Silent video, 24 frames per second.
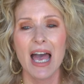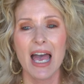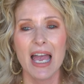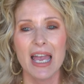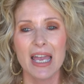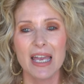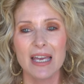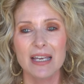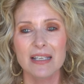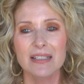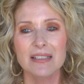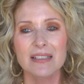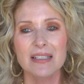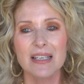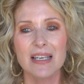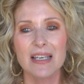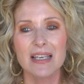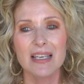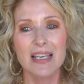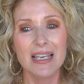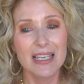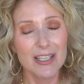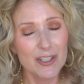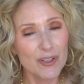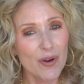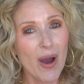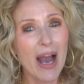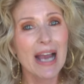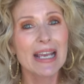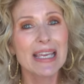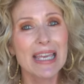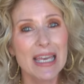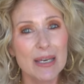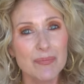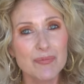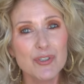And you know, I
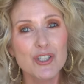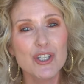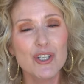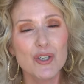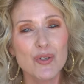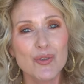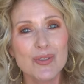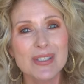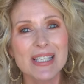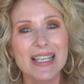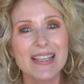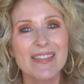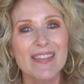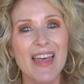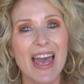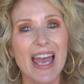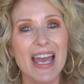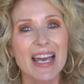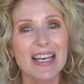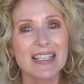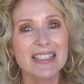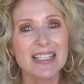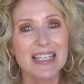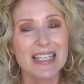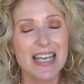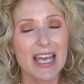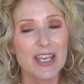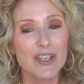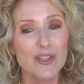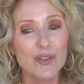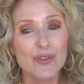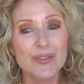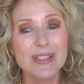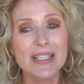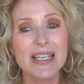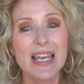kept using that and I
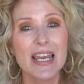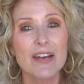use it